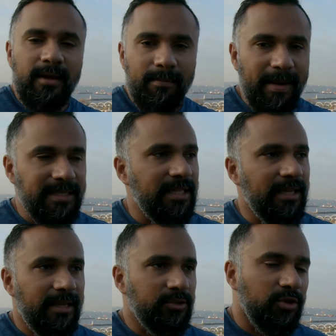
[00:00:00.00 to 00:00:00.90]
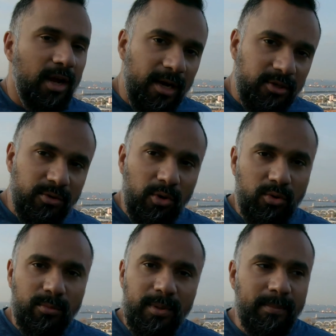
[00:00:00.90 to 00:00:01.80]
Best thing is you talk to
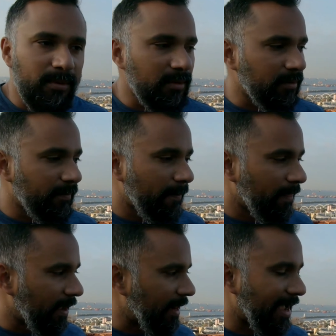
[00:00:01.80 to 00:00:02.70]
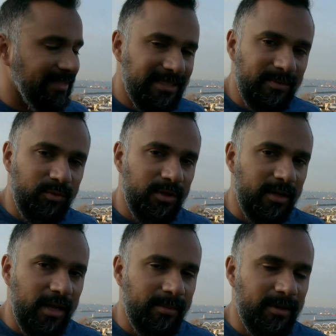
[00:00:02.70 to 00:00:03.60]
local people and ask them where the
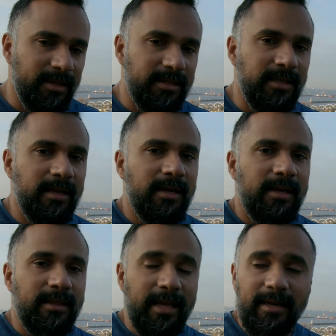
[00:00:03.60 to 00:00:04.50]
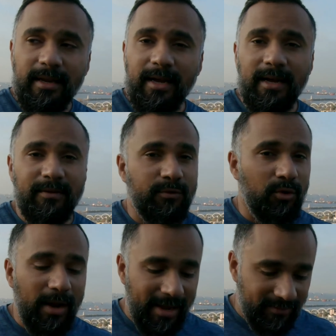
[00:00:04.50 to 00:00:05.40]
Kaaba is. Then uh, if you
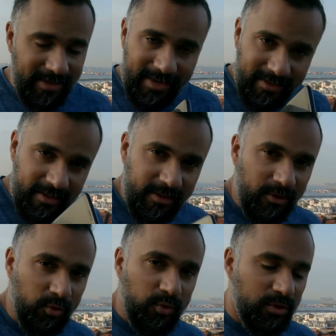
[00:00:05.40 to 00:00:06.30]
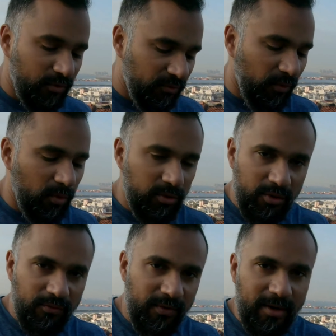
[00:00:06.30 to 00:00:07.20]
don't have that, use the phone to
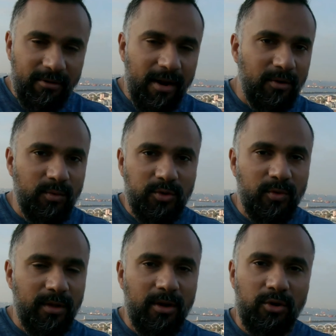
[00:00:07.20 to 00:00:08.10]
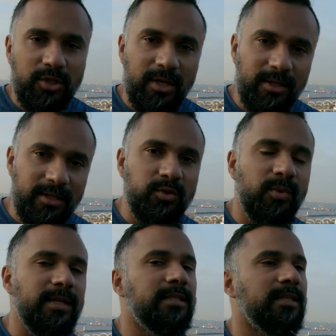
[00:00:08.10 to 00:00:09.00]
figure out which way north, south, east,
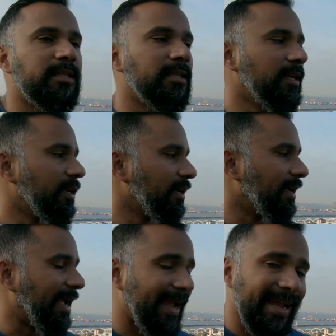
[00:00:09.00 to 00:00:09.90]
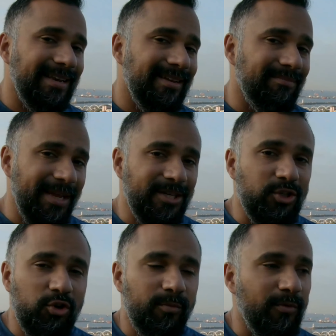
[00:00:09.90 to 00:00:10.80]
west is. And make
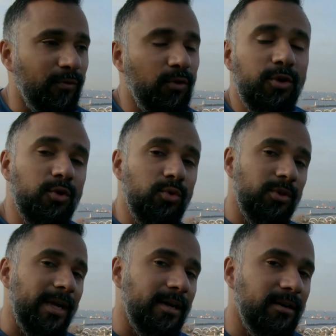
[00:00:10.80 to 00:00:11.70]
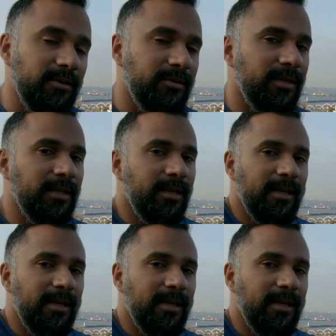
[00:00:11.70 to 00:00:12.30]
sure before you go to that country,